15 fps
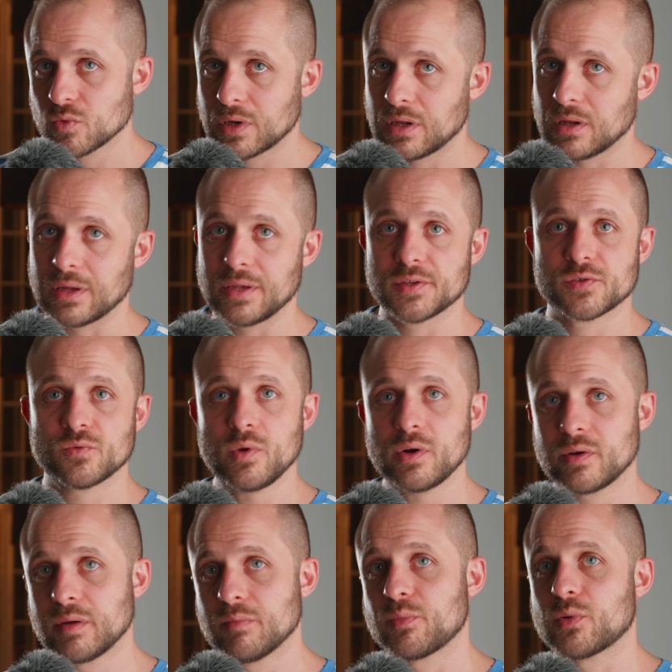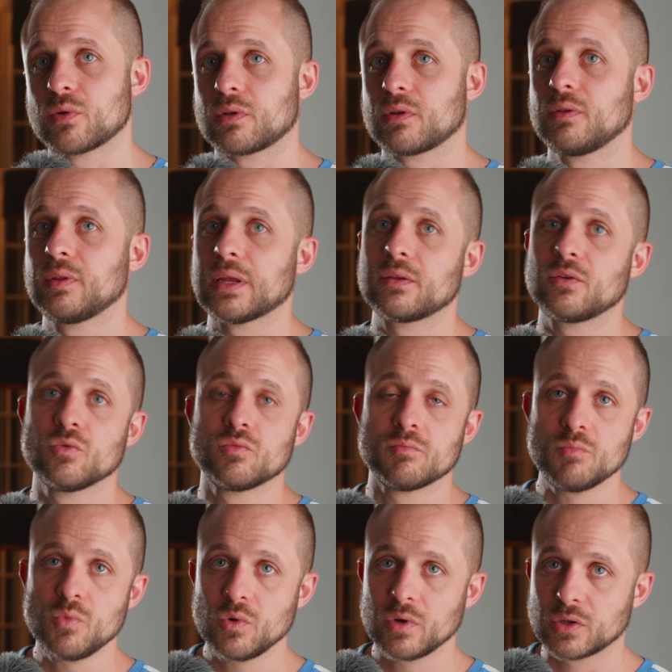well, it's very important that you
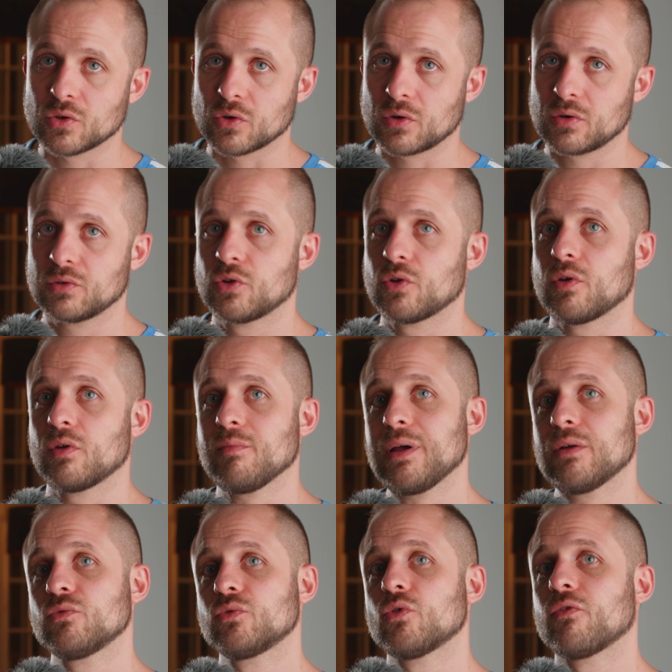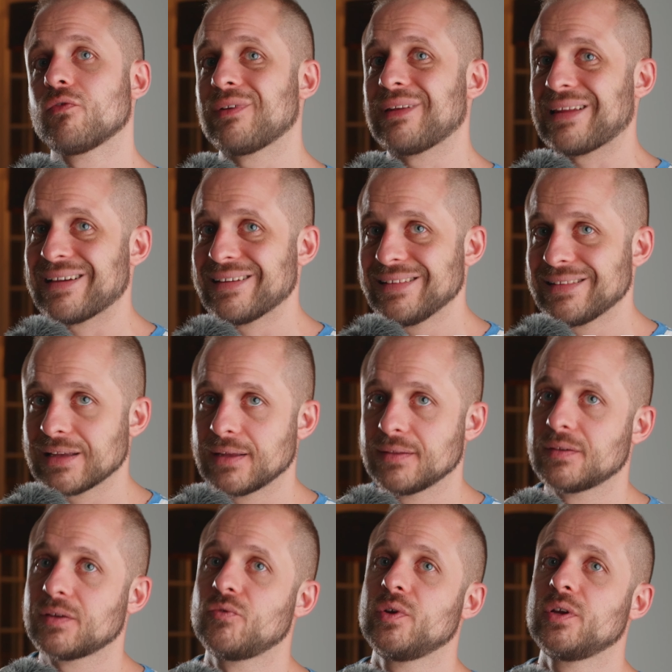monitor the amount of light
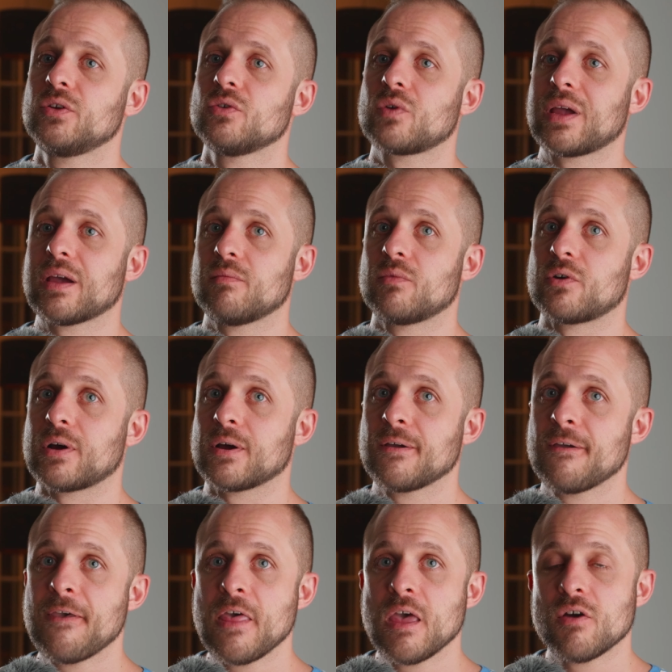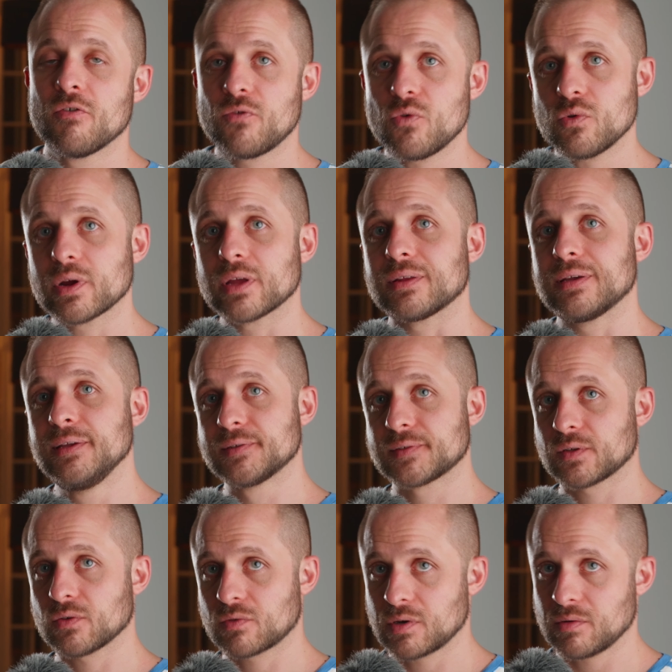entering your camera. Forget
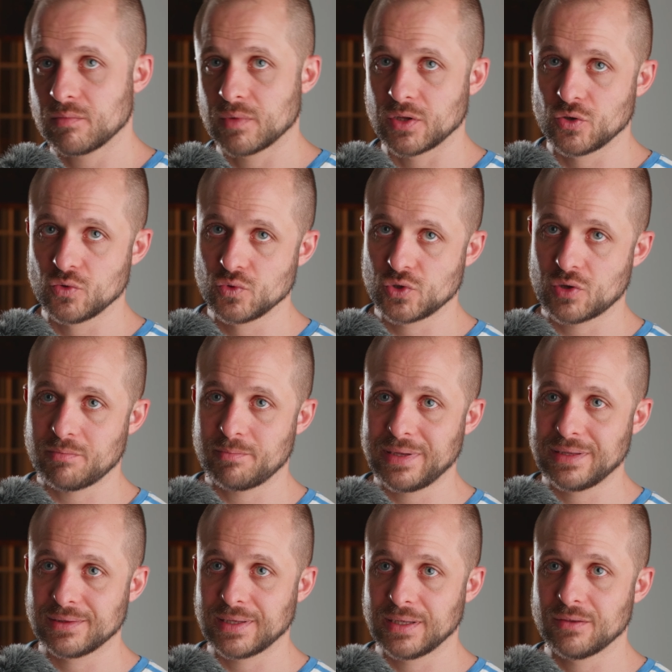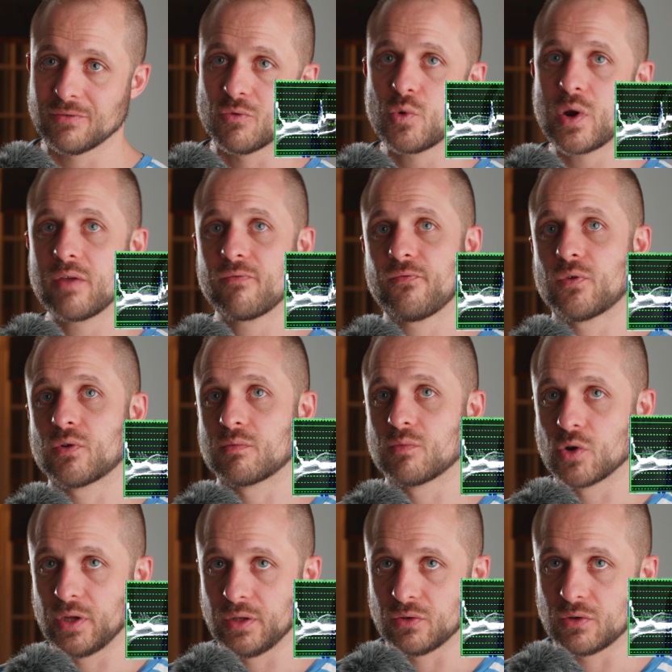histogram and use the built-in waveform
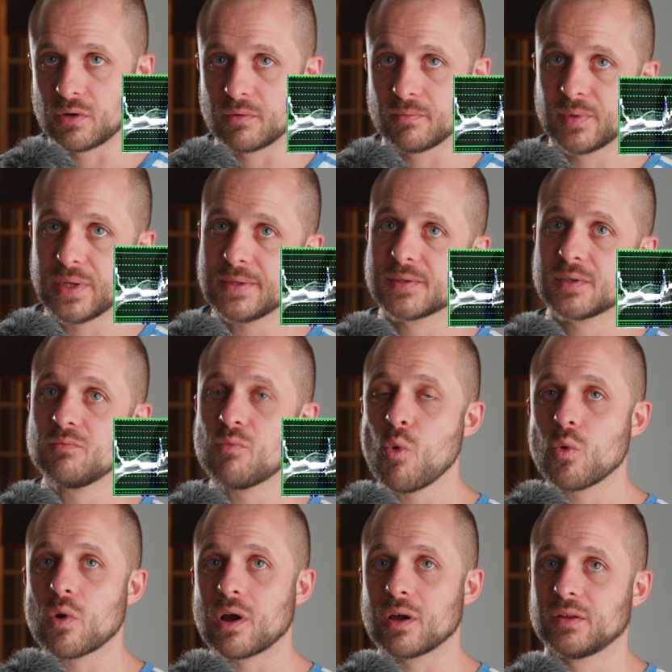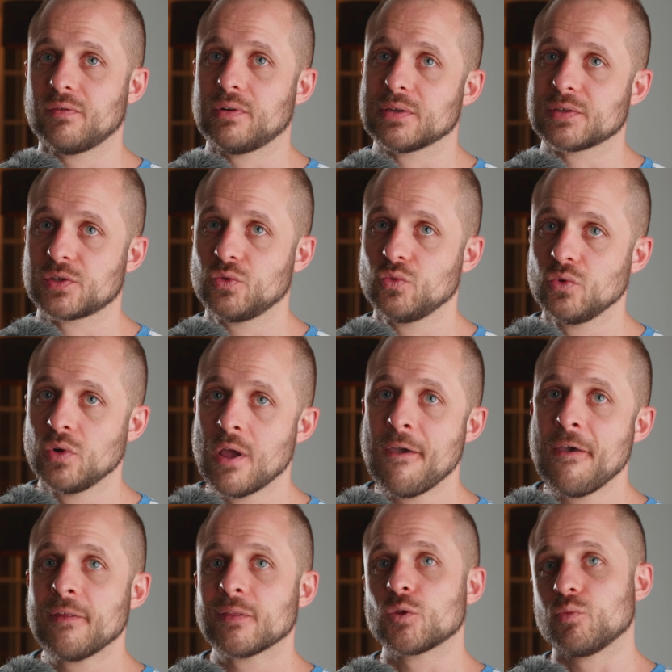monitor. That's a more advanced tool
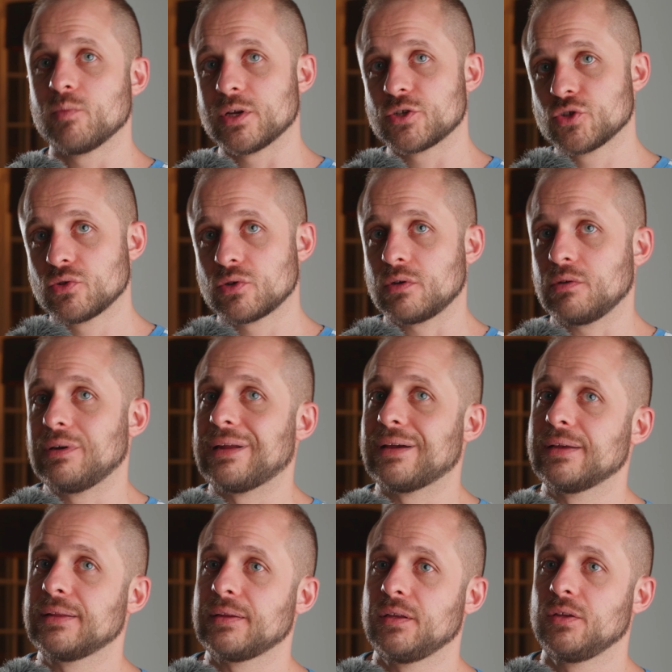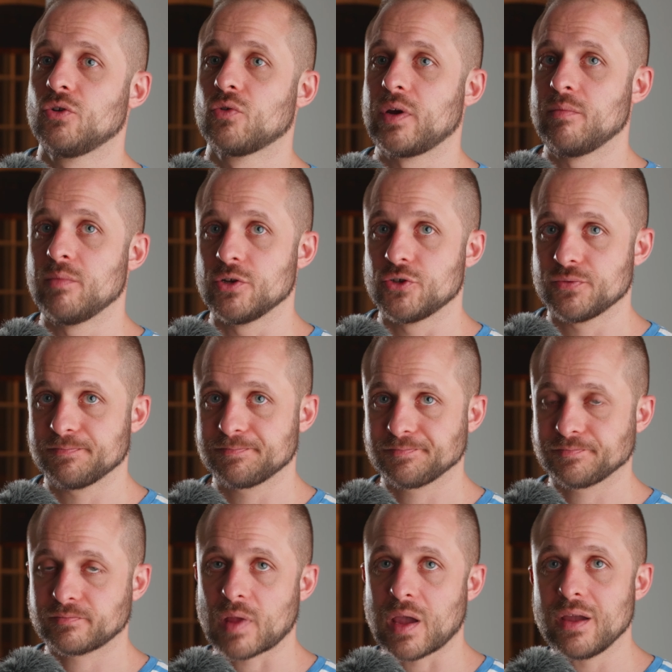to measure light in your image.
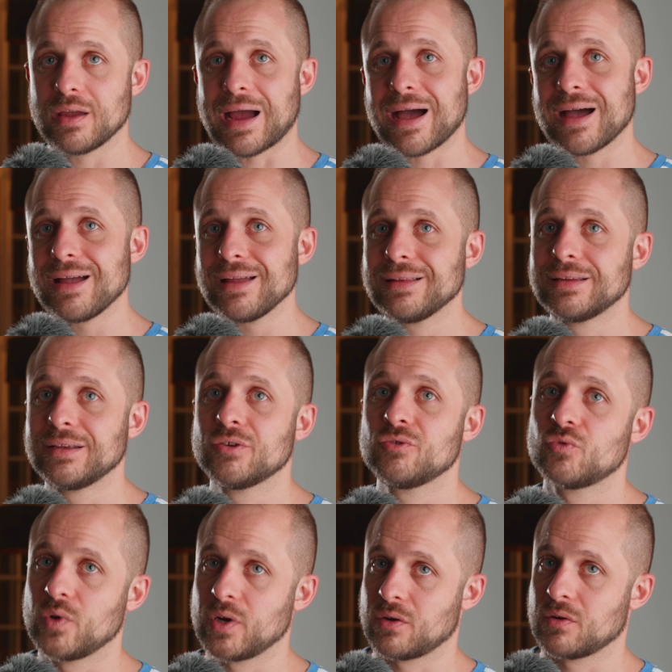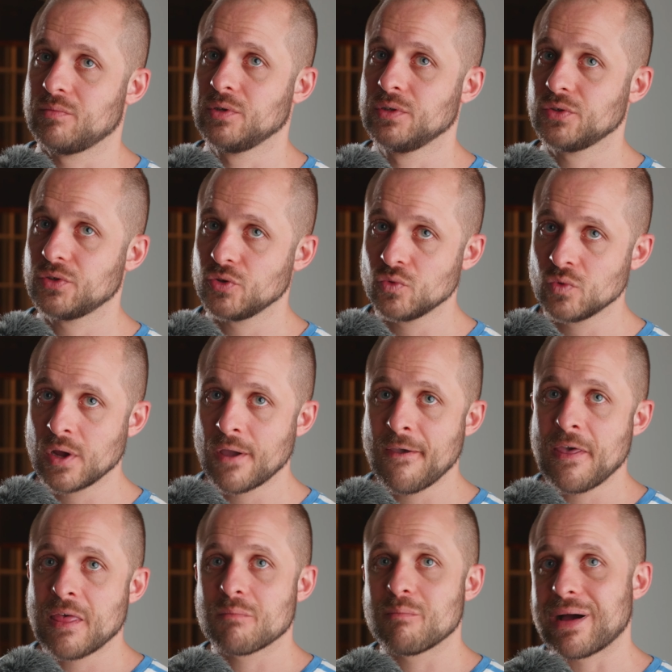I highly recommend you
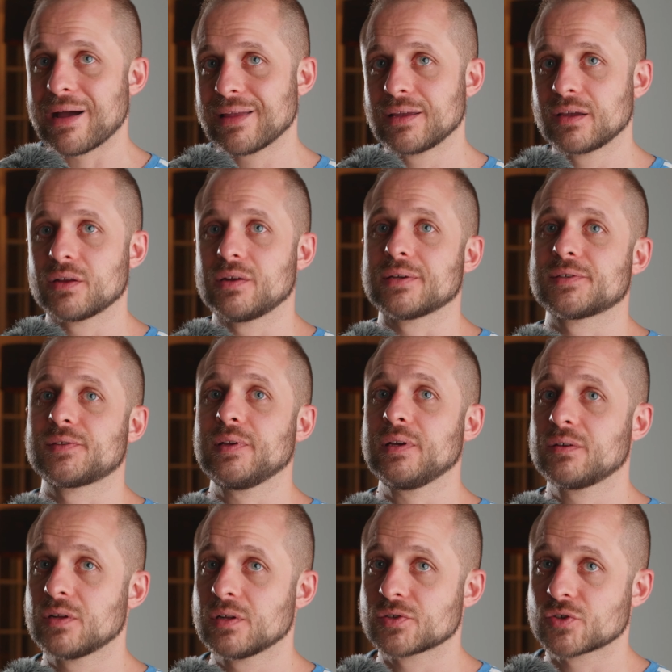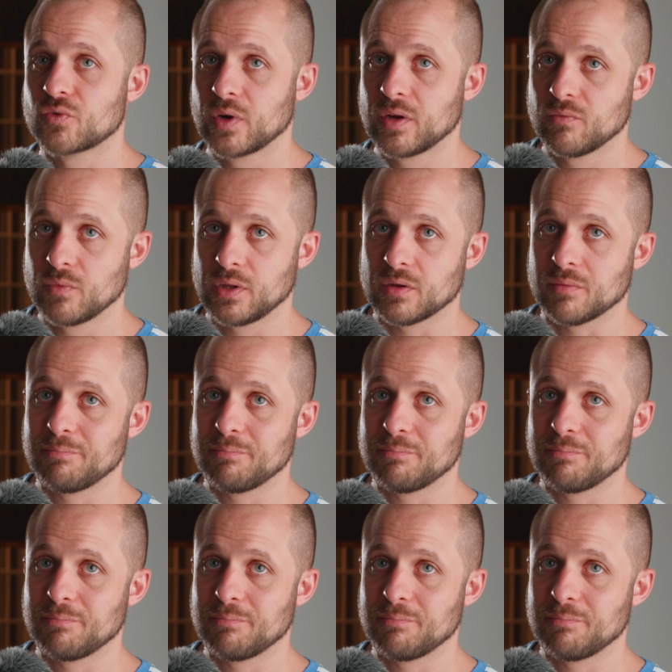buying an external screen with a